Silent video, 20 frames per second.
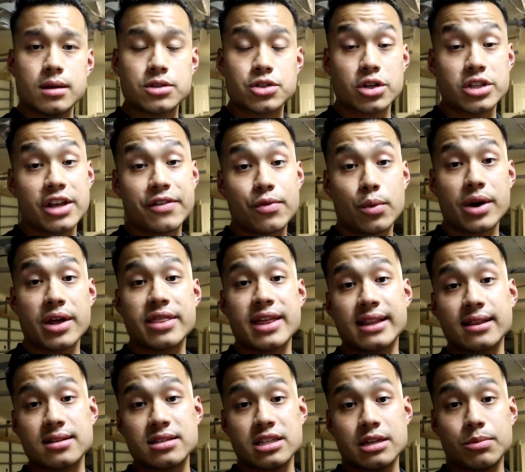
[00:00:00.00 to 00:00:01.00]
So I definitely want to
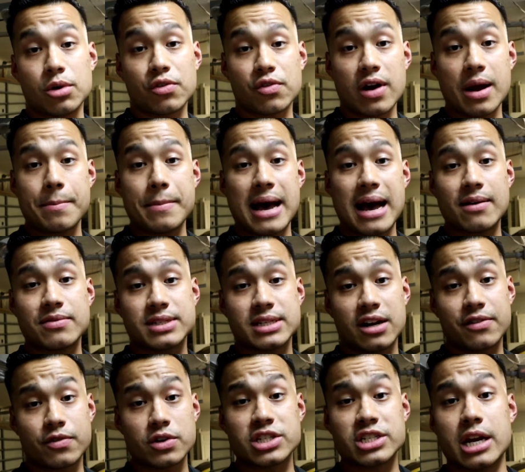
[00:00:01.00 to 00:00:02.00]
thank the team over at
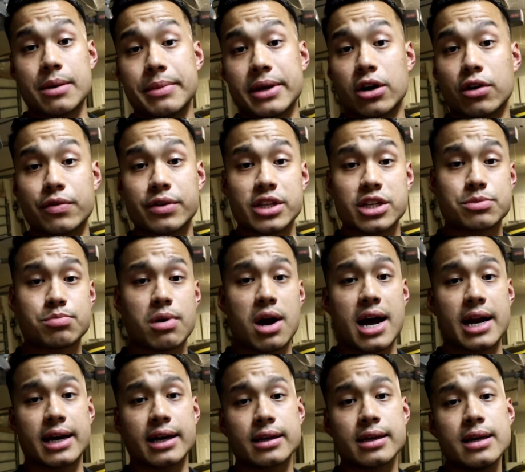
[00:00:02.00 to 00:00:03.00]
Bavsound for sending me over this
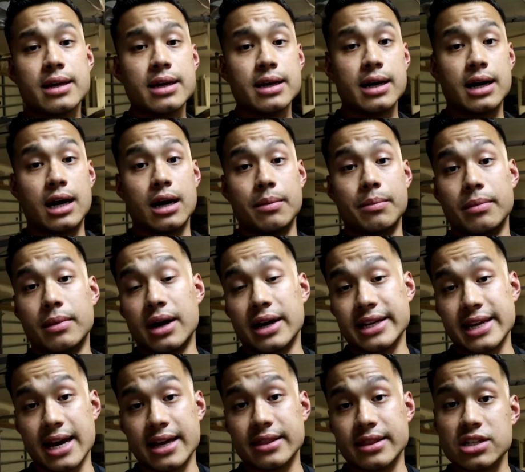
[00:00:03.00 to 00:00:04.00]
product.
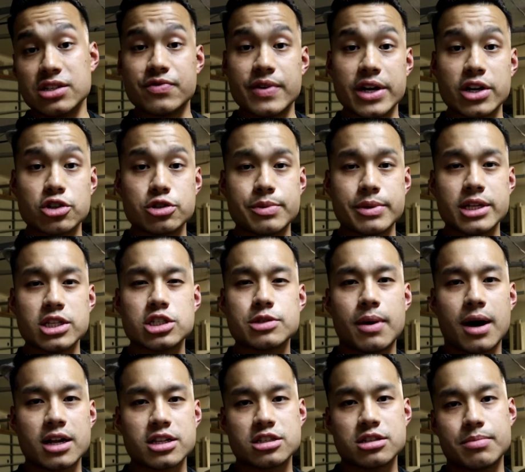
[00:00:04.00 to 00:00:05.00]
Again, this video is being
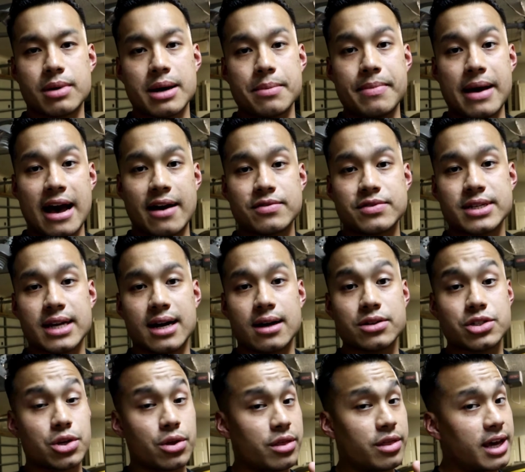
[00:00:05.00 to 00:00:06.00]
sponsored by
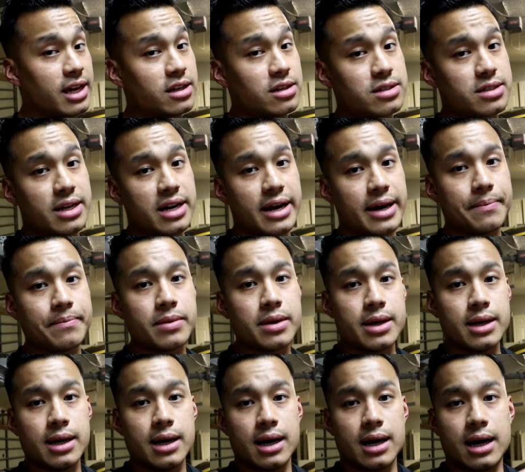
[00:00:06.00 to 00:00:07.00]
Bavsound, so thank you to them.
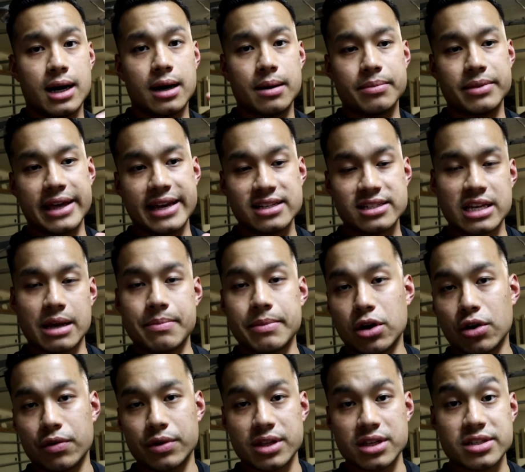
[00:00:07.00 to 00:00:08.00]
They sent
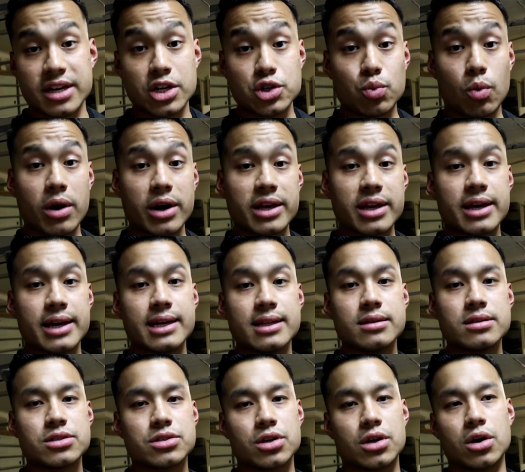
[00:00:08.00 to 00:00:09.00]
me over the Stage 1
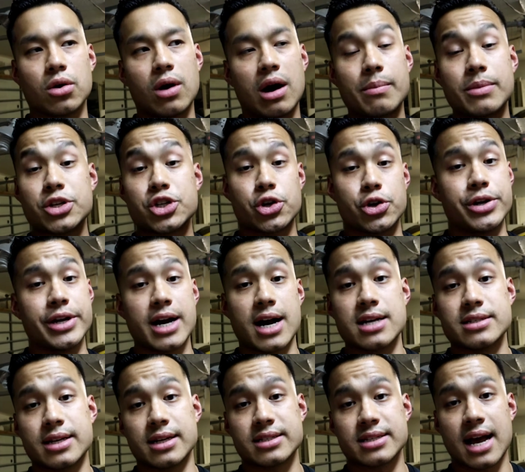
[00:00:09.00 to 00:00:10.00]
kit, so I'm going to show you
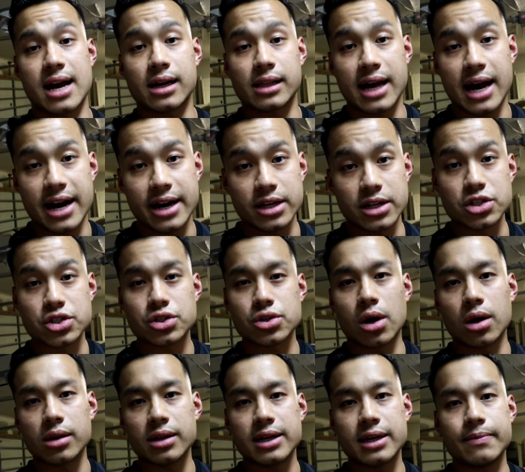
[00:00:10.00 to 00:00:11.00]
guys exactly how to
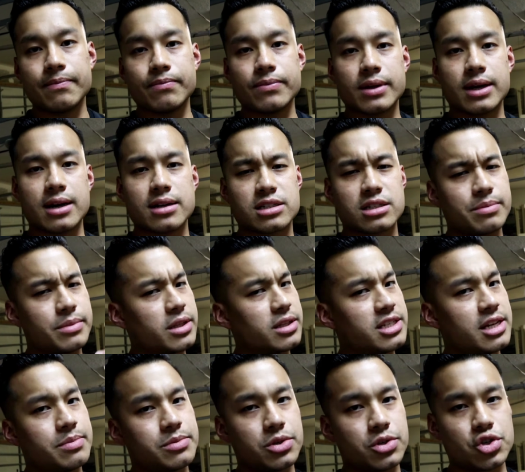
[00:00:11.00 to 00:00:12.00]
install it, some of the
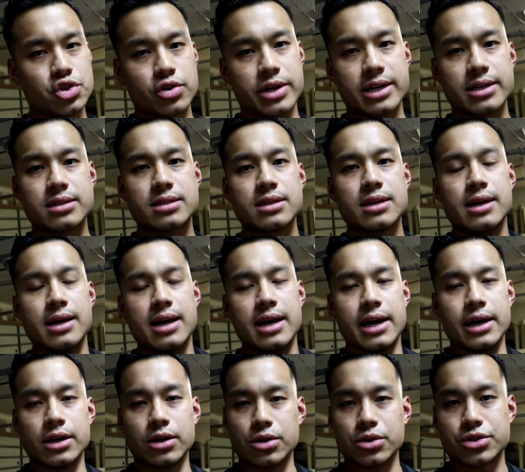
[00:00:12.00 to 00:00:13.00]
tips and tricks,
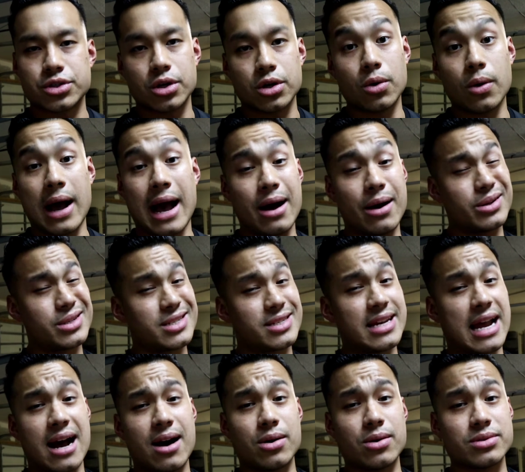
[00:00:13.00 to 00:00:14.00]
and also how it
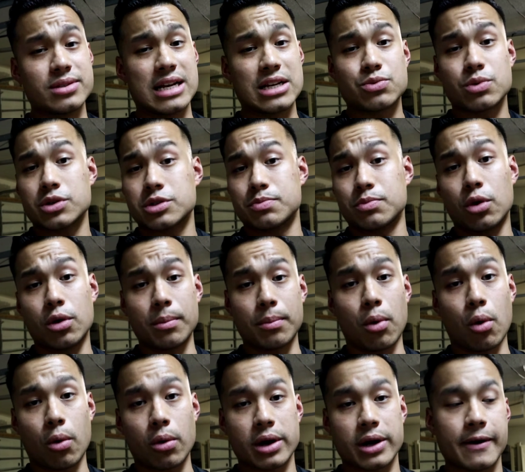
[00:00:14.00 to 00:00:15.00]
sounds. That's what's more
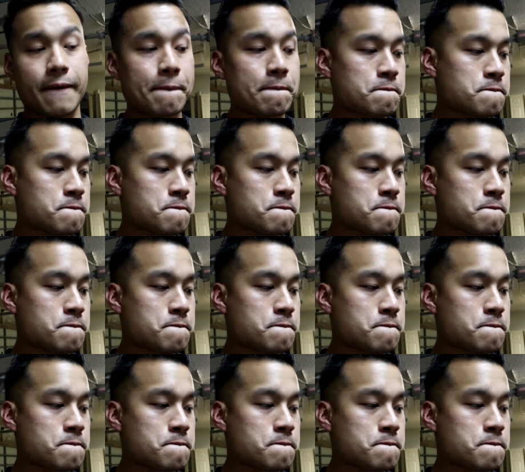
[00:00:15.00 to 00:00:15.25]
important.